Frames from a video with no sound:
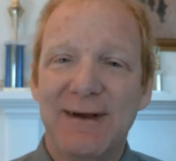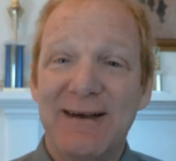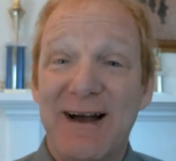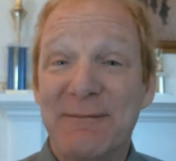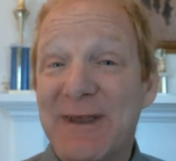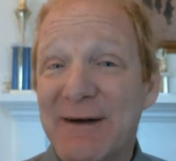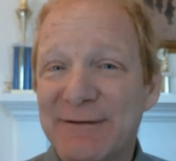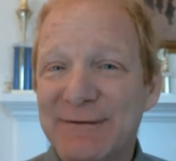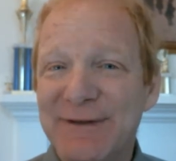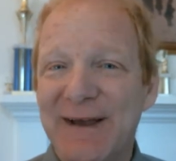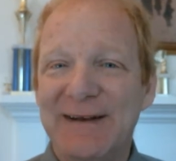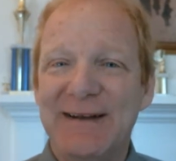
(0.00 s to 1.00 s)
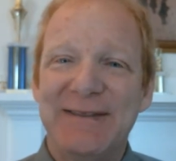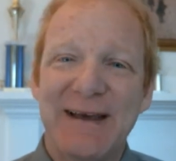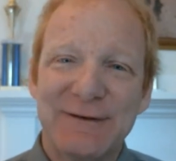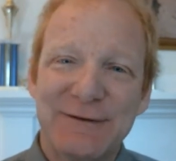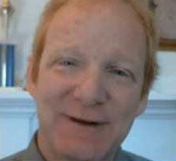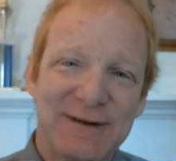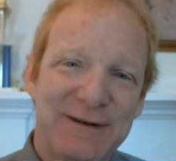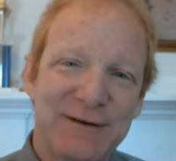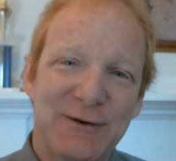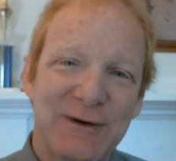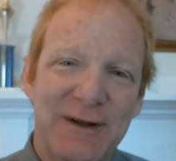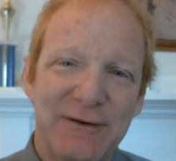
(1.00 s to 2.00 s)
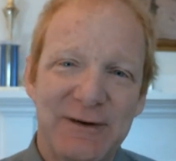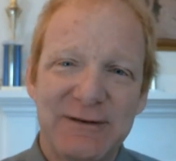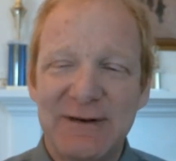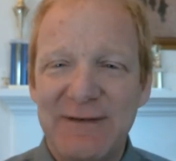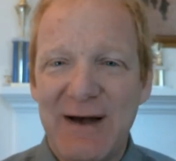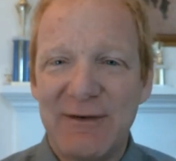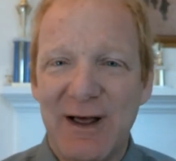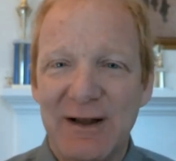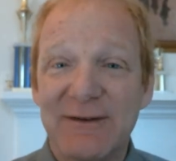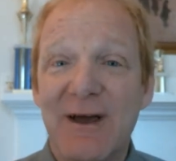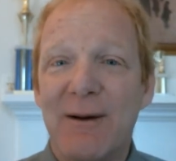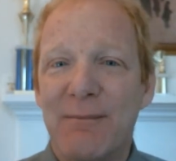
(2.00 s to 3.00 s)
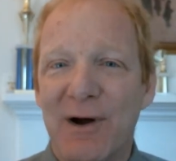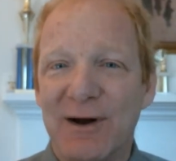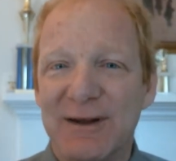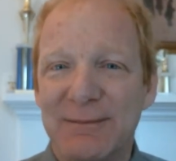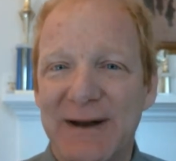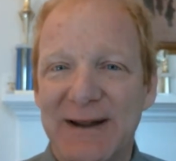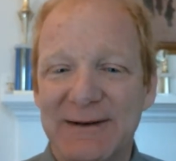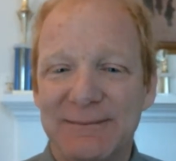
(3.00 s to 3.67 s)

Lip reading: I'm Kevin Flynn, and thanks for listening to another edition of Avalon's Market Minute.